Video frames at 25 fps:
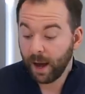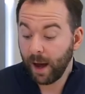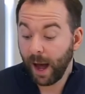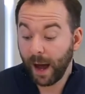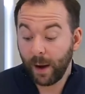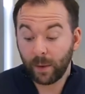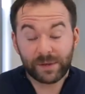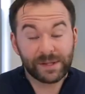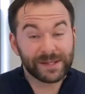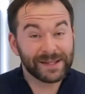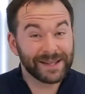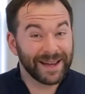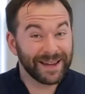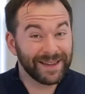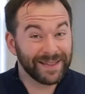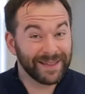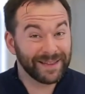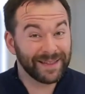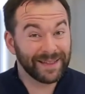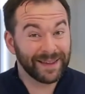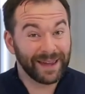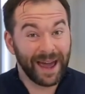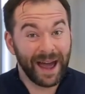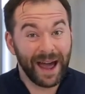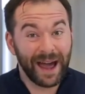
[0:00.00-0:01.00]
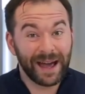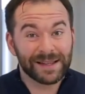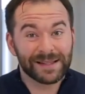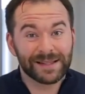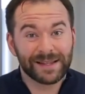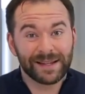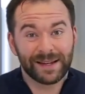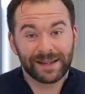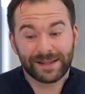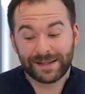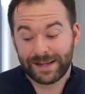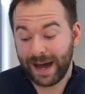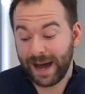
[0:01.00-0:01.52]
I would say that the
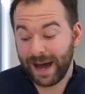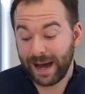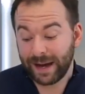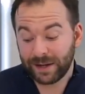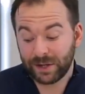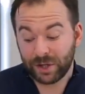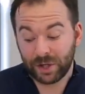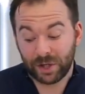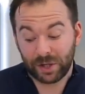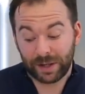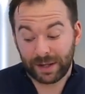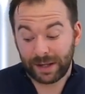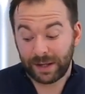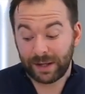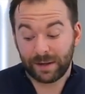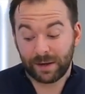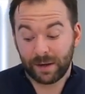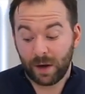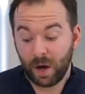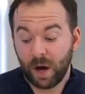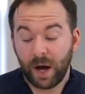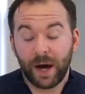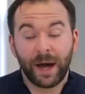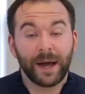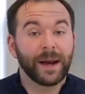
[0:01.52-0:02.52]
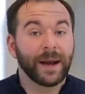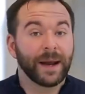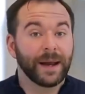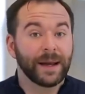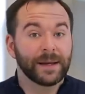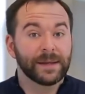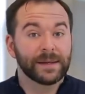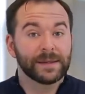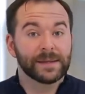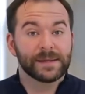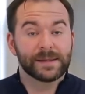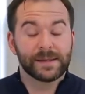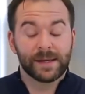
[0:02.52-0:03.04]
acid is actually not
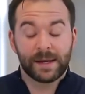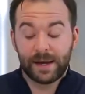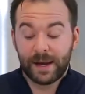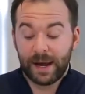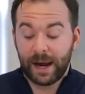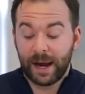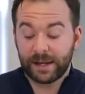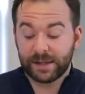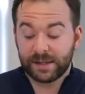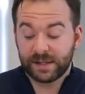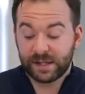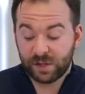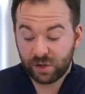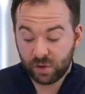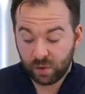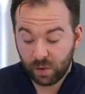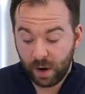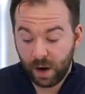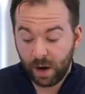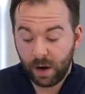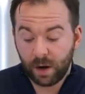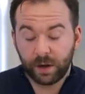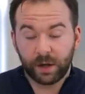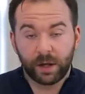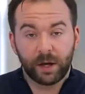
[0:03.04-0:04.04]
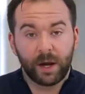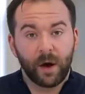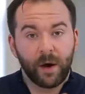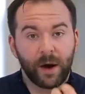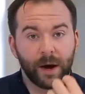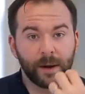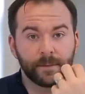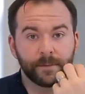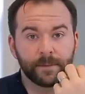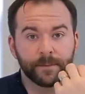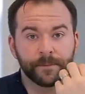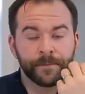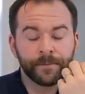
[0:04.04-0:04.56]
as as strong. You know,
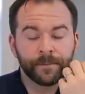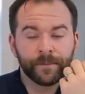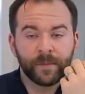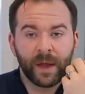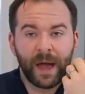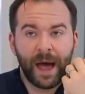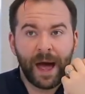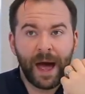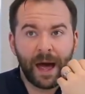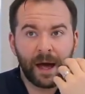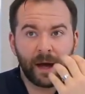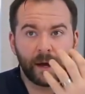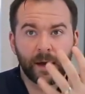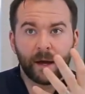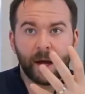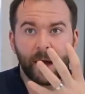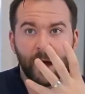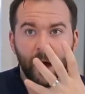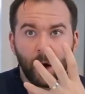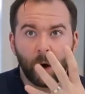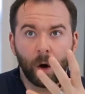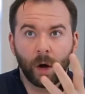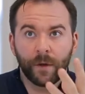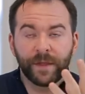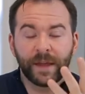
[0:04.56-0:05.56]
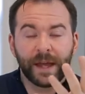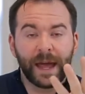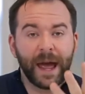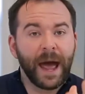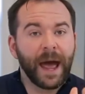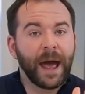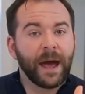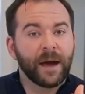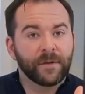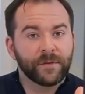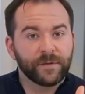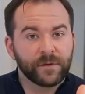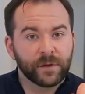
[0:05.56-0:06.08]
I'm I, on the
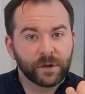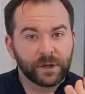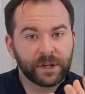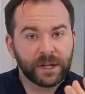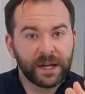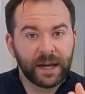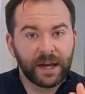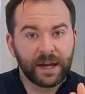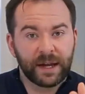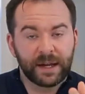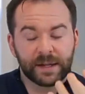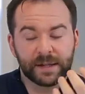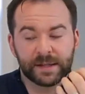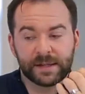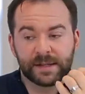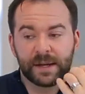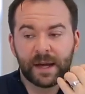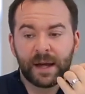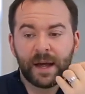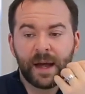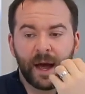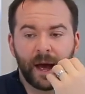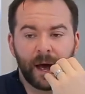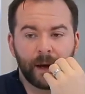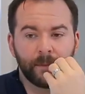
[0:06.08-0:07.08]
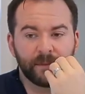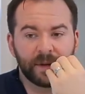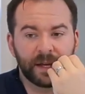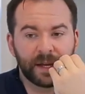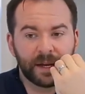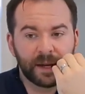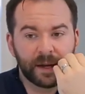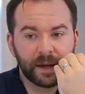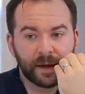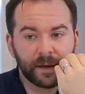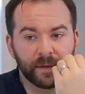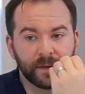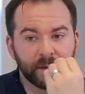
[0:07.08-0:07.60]
aftertaste, I'm
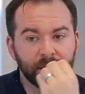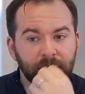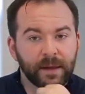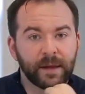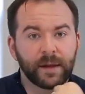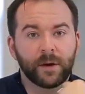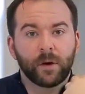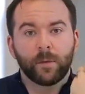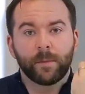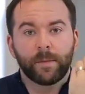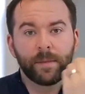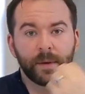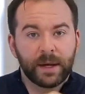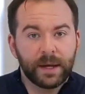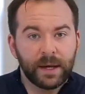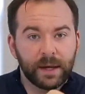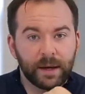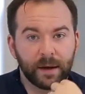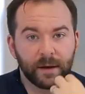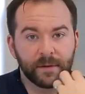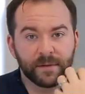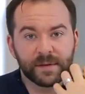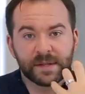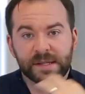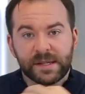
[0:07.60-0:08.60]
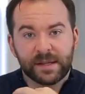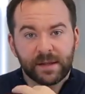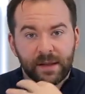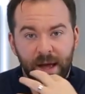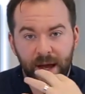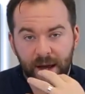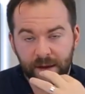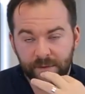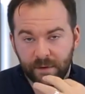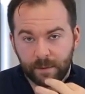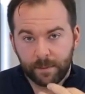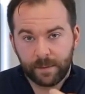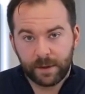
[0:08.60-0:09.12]
getting a little bit of
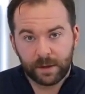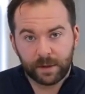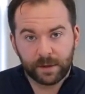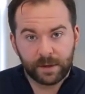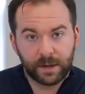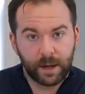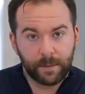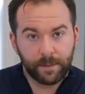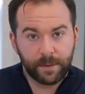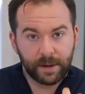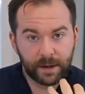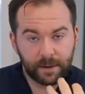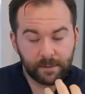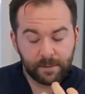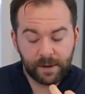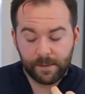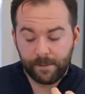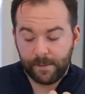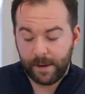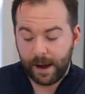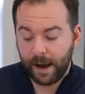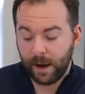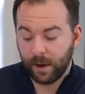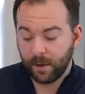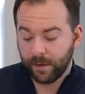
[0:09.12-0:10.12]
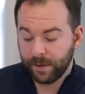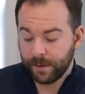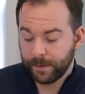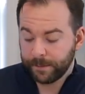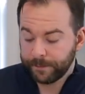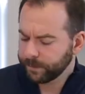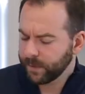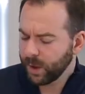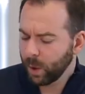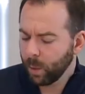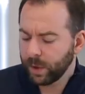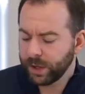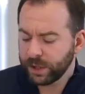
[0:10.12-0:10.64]
saliva buildup in my mouth,
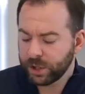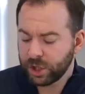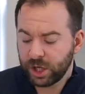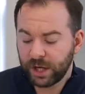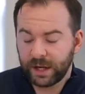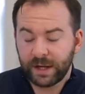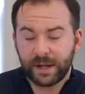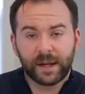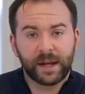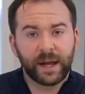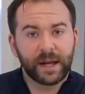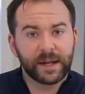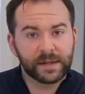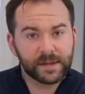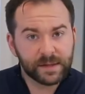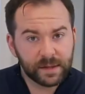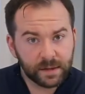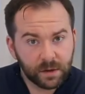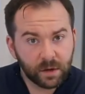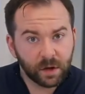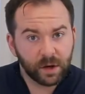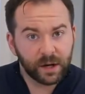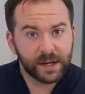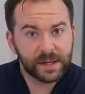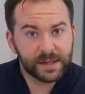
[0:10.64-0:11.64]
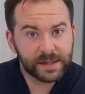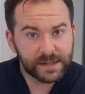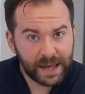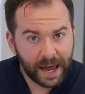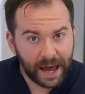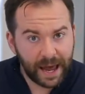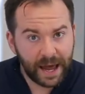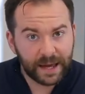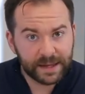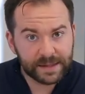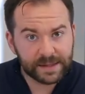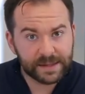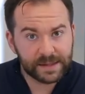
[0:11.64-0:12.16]
which indicates that there is
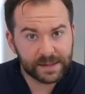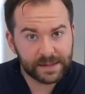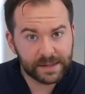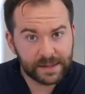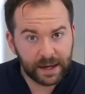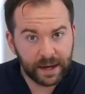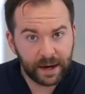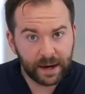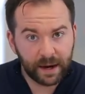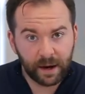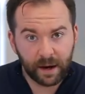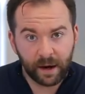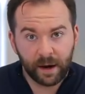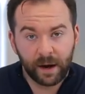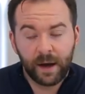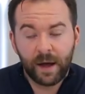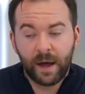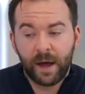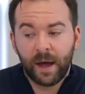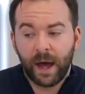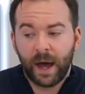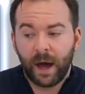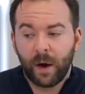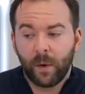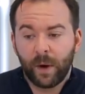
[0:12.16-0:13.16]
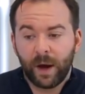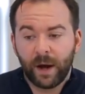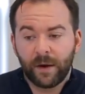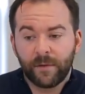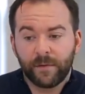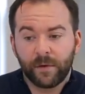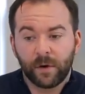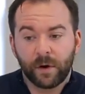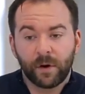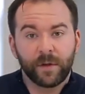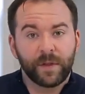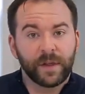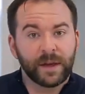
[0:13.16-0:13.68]
acid there.
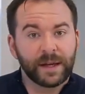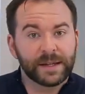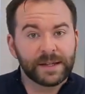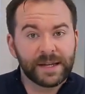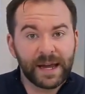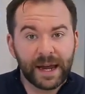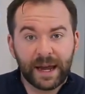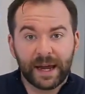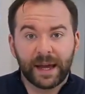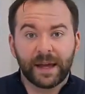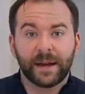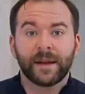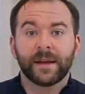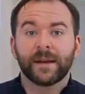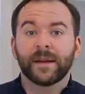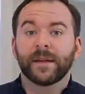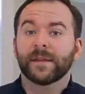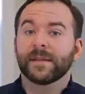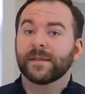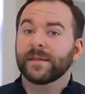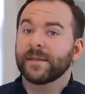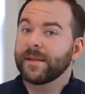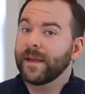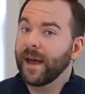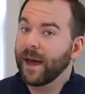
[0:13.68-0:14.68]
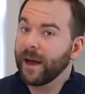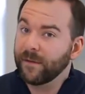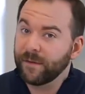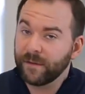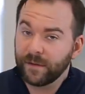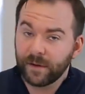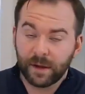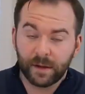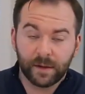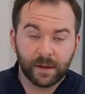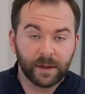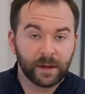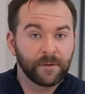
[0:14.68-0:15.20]
However, the tannin is
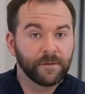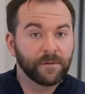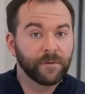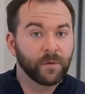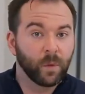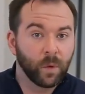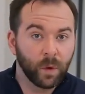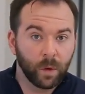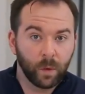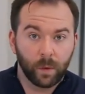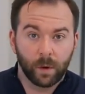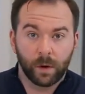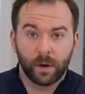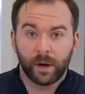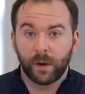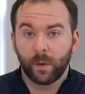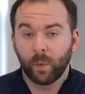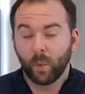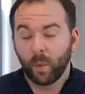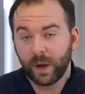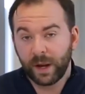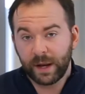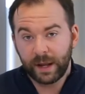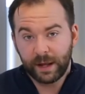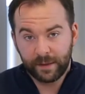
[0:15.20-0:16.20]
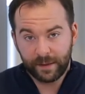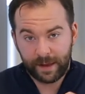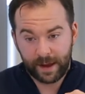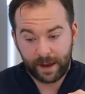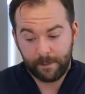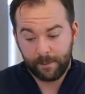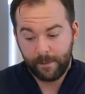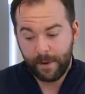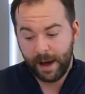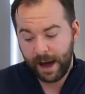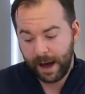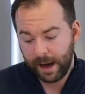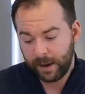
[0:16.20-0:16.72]
definitely forward and winning that
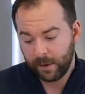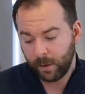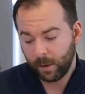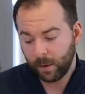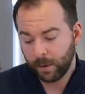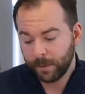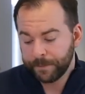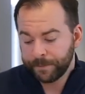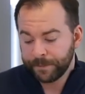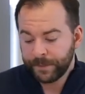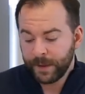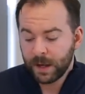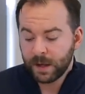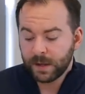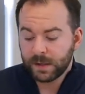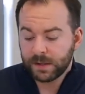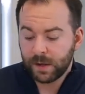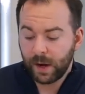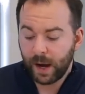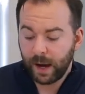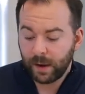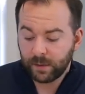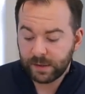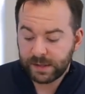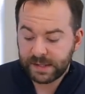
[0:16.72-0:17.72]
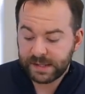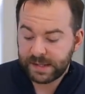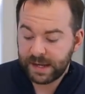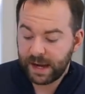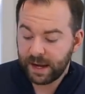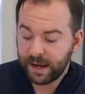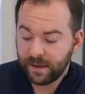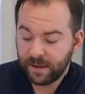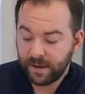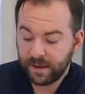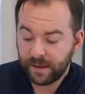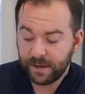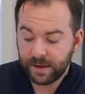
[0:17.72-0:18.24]
battle. So I would
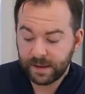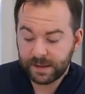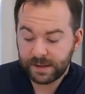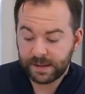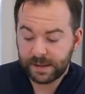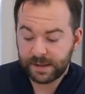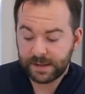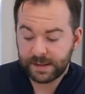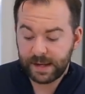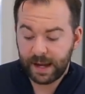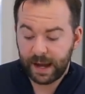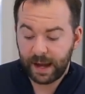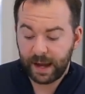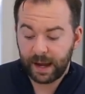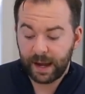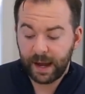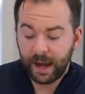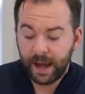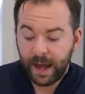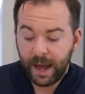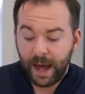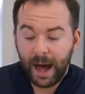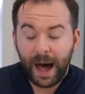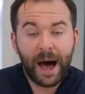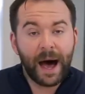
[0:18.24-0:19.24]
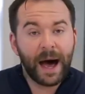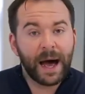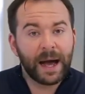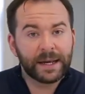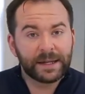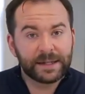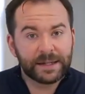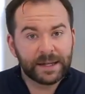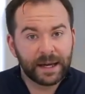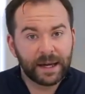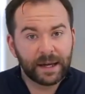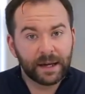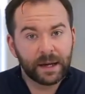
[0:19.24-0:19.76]
say that this is a high
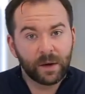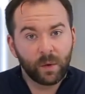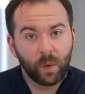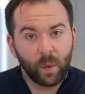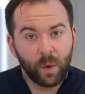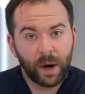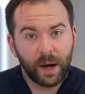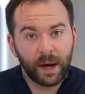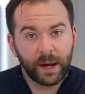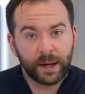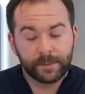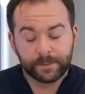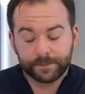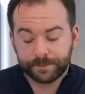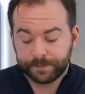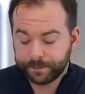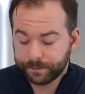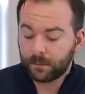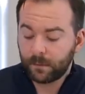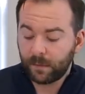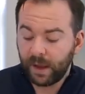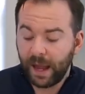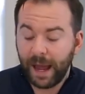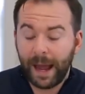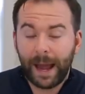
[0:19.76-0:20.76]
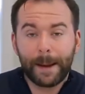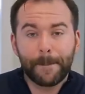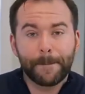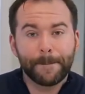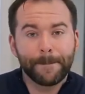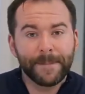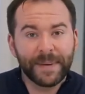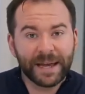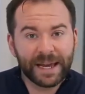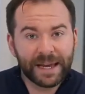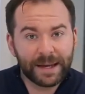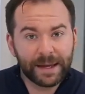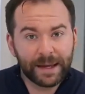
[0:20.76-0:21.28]
tannin wine, a
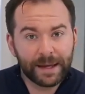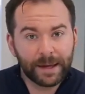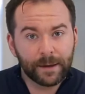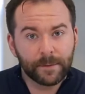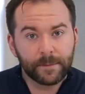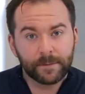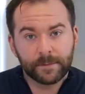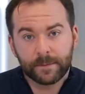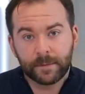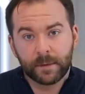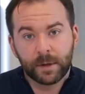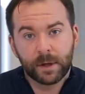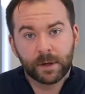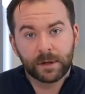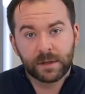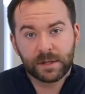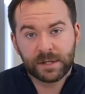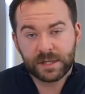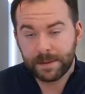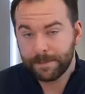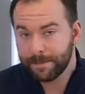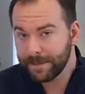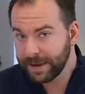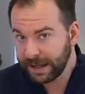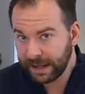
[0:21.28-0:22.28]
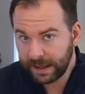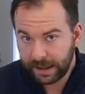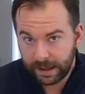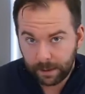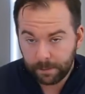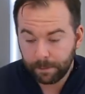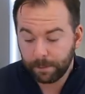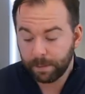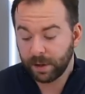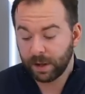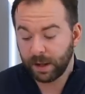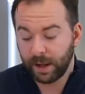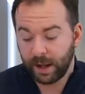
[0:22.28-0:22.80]
medium to
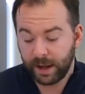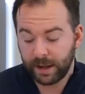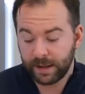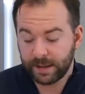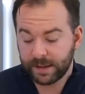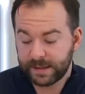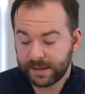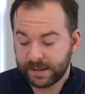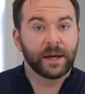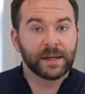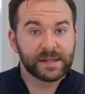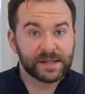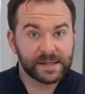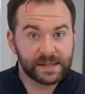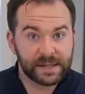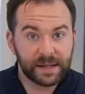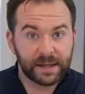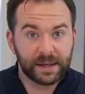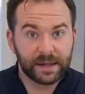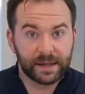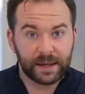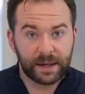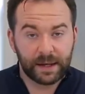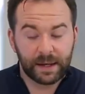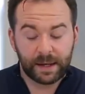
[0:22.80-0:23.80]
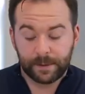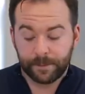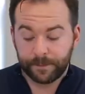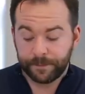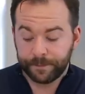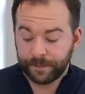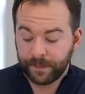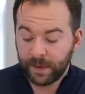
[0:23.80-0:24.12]
medium plus acidity.